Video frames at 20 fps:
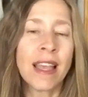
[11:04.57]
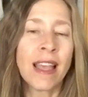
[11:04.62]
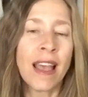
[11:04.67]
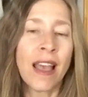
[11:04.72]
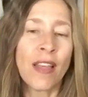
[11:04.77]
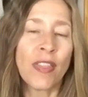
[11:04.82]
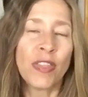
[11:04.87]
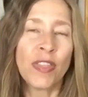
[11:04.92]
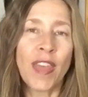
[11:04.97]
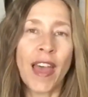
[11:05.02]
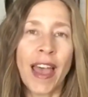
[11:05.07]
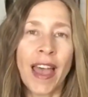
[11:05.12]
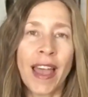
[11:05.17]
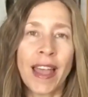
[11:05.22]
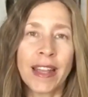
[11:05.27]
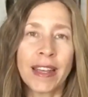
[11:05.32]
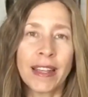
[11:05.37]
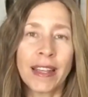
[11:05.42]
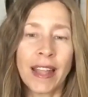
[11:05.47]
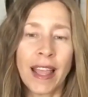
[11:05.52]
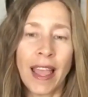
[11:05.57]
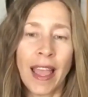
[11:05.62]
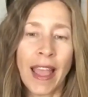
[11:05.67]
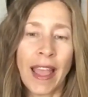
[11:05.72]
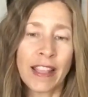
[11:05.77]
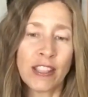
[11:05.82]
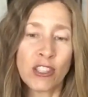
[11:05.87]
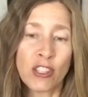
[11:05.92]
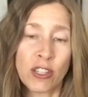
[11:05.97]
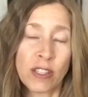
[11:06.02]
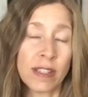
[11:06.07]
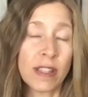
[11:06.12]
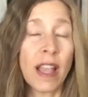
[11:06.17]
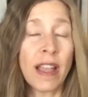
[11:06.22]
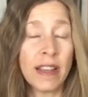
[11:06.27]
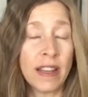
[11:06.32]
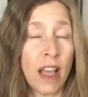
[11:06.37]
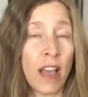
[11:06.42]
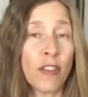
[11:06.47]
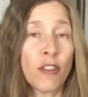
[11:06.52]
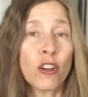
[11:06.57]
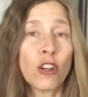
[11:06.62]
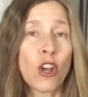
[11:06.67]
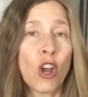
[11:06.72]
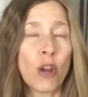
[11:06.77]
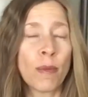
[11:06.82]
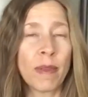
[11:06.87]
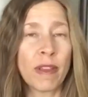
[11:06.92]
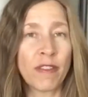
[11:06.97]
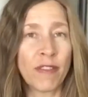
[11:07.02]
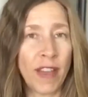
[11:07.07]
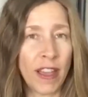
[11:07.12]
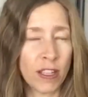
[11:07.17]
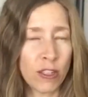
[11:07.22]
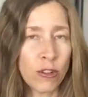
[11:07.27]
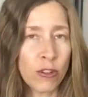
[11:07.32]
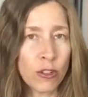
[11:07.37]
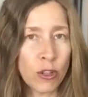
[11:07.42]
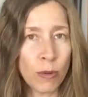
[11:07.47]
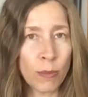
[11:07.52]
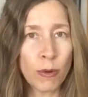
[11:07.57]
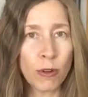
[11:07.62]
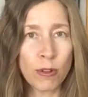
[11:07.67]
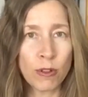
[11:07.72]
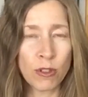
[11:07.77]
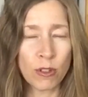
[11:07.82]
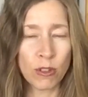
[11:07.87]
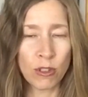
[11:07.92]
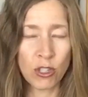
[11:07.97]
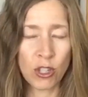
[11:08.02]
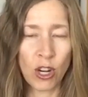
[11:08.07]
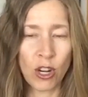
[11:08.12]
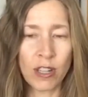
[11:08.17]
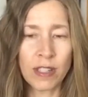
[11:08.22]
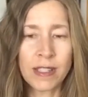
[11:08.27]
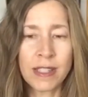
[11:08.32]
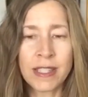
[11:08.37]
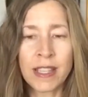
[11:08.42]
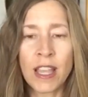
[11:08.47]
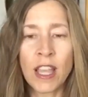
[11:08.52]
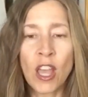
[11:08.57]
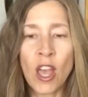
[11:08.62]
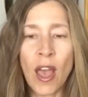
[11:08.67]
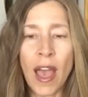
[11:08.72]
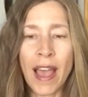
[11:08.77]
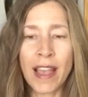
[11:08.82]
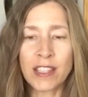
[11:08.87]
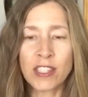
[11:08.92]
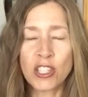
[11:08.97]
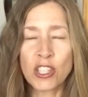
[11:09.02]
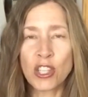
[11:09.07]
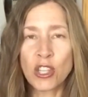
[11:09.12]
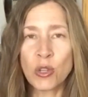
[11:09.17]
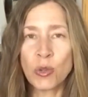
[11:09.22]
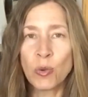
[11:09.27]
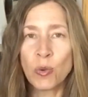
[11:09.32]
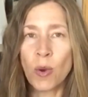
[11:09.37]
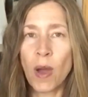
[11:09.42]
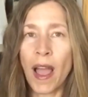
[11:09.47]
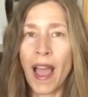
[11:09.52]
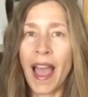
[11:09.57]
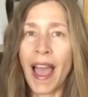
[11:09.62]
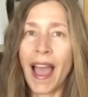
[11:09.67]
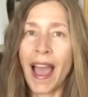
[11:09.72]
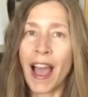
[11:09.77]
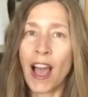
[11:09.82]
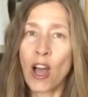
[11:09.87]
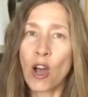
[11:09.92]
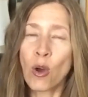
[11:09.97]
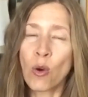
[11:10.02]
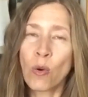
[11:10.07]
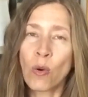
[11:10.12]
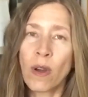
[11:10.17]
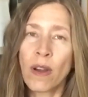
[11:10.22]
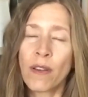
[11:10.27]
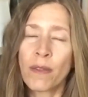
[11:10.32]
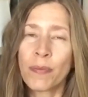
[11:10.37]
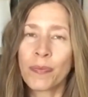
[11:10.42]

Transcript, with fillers: that and other karmic factors, our personal charts, as to how